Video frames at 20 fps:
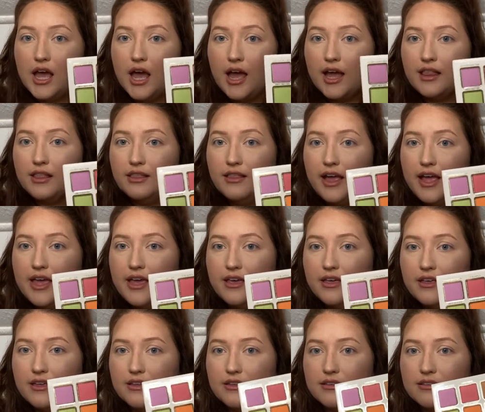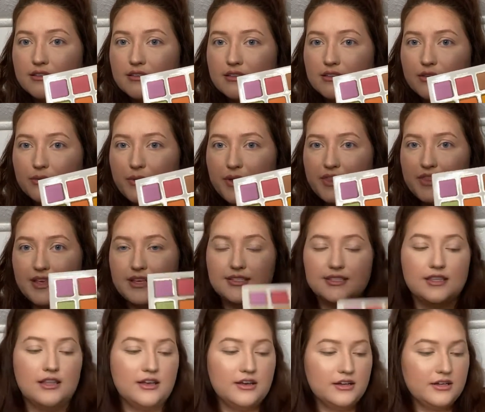I like the way these
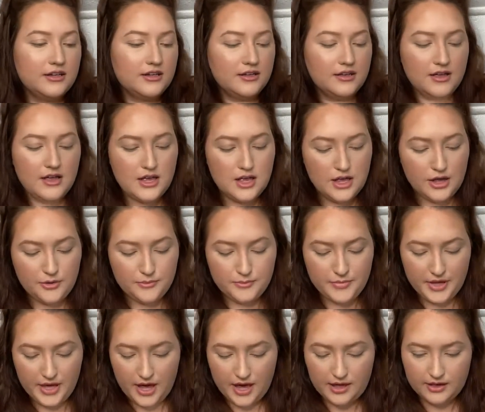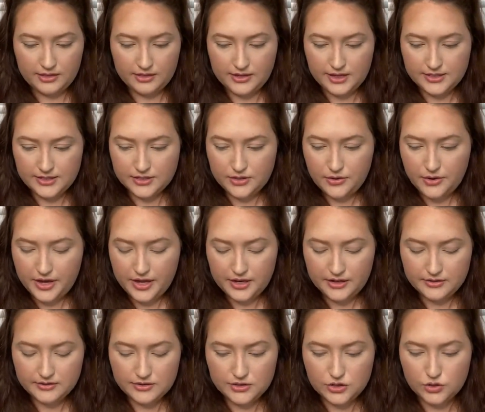look. But yeah, let's go ahead
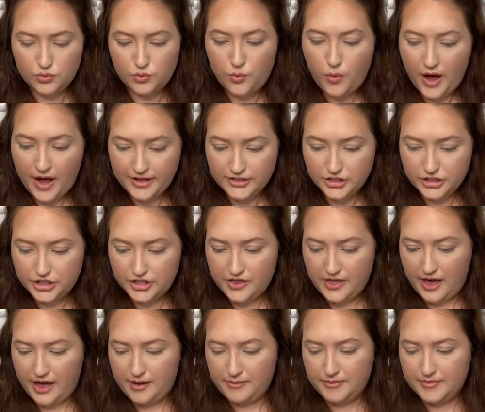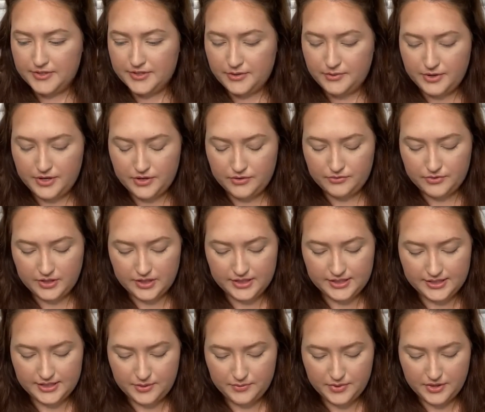and swatch them so we can really
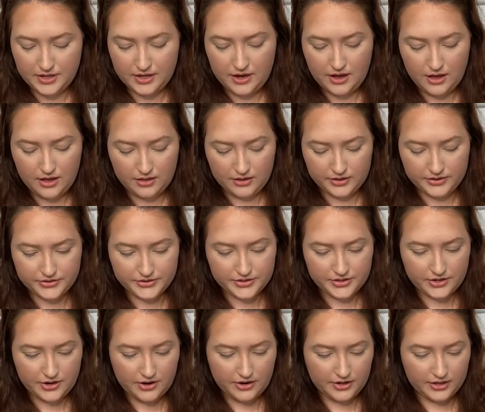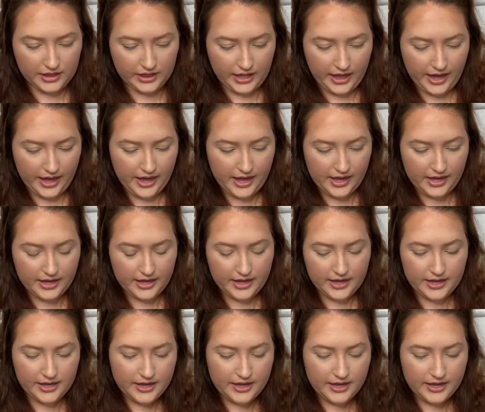see what the colors are like.